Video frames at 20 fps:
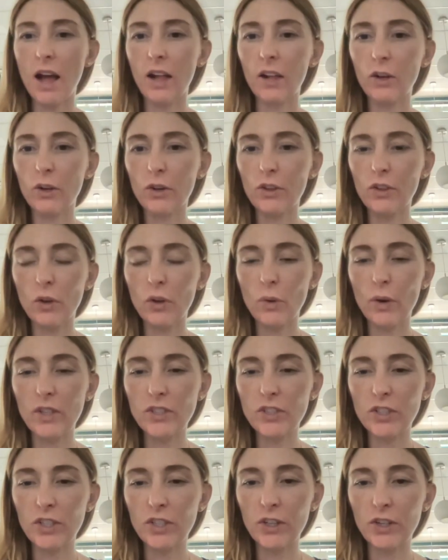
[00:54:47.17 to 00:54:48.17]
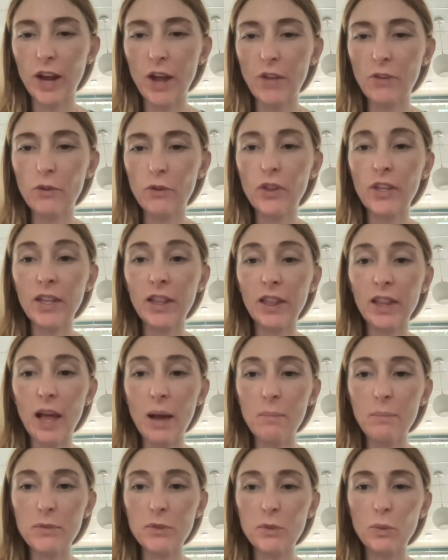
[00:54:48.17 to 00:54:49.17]
I'll go to the question here. Other than
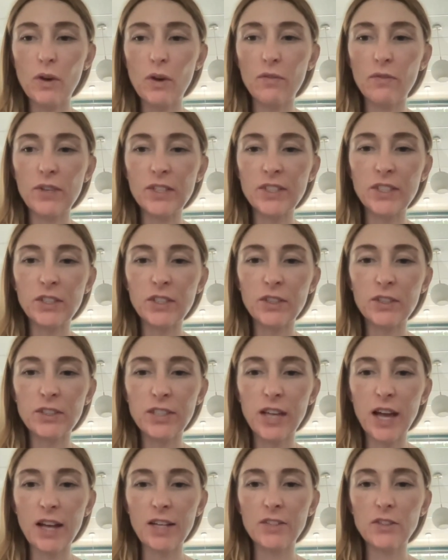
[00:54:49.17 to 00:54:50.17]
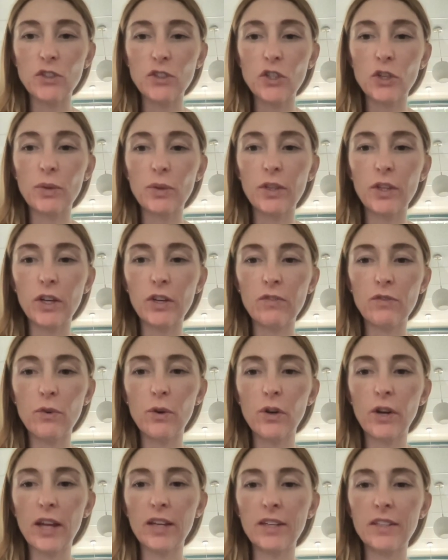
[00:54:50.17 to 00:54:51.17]
lumps, what physical signs should we look
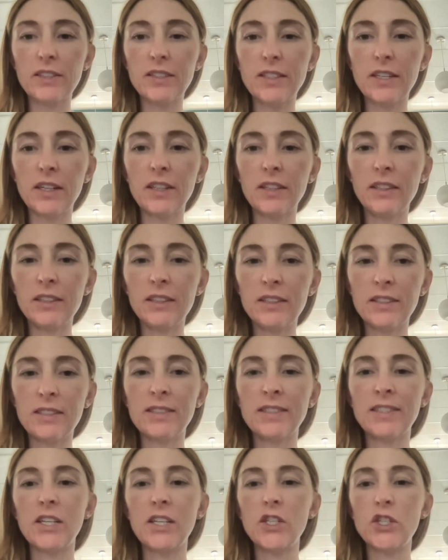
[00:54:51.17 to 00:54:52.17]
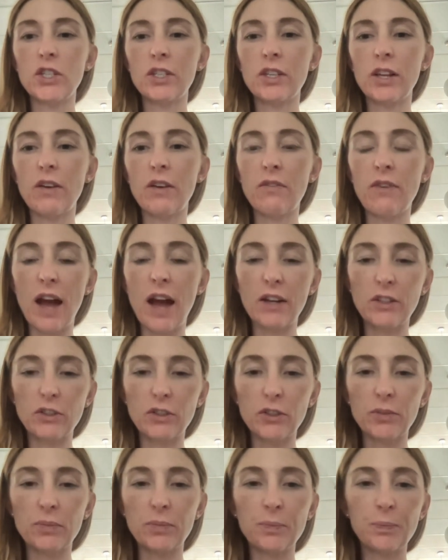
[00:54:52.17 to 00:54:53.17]
for? And is tingling sensation a
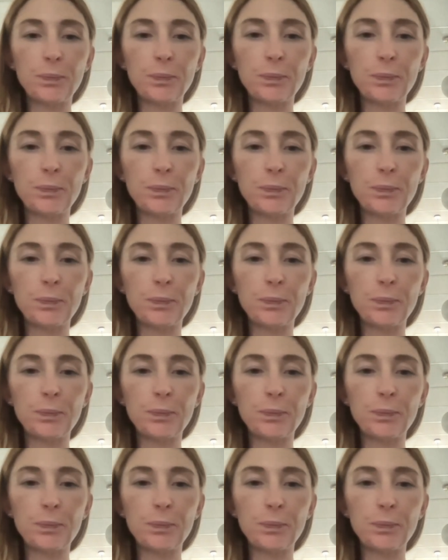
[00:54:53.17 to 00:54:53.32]
factor?